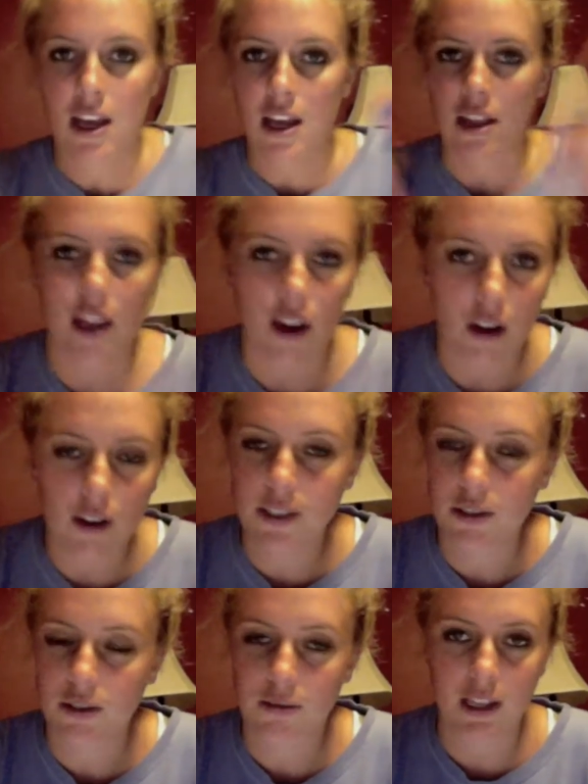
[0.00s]
They all
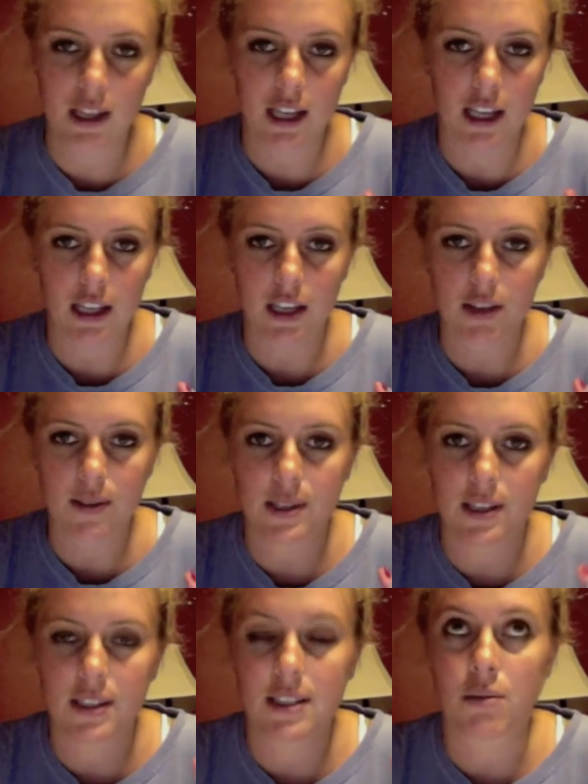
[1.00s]
told me that they use
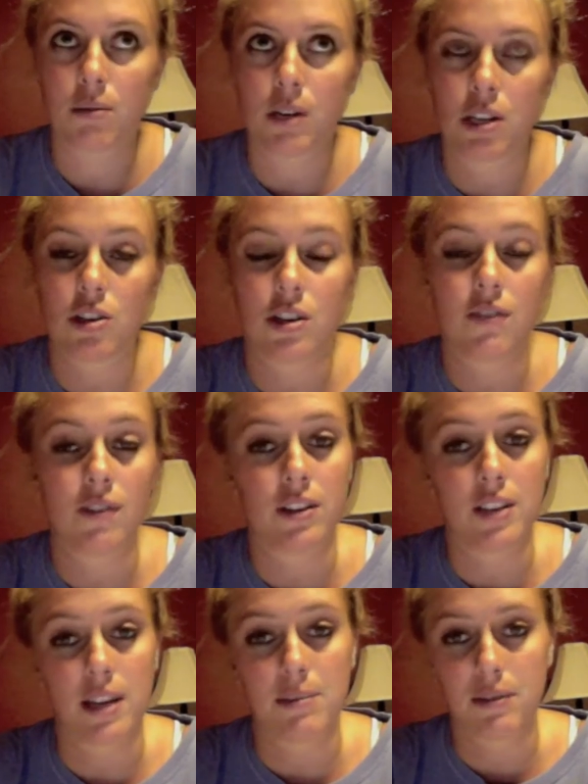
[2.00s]
it to reach different
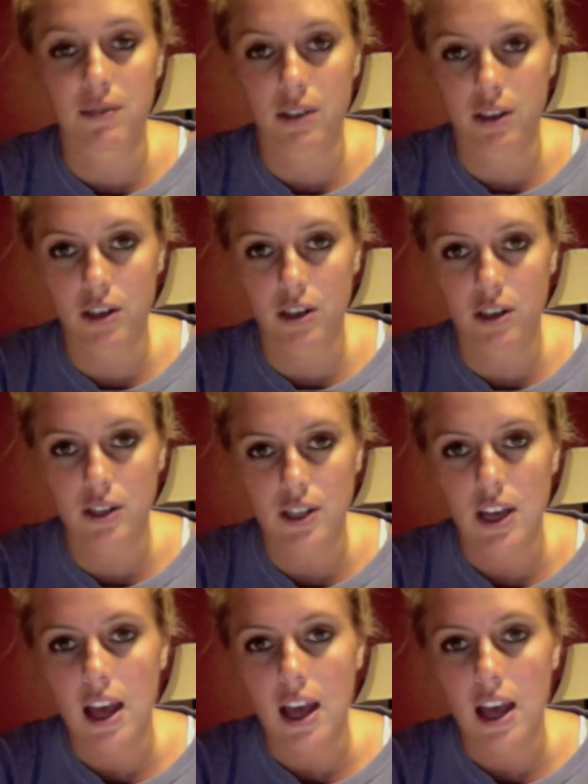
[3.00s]
types of learners.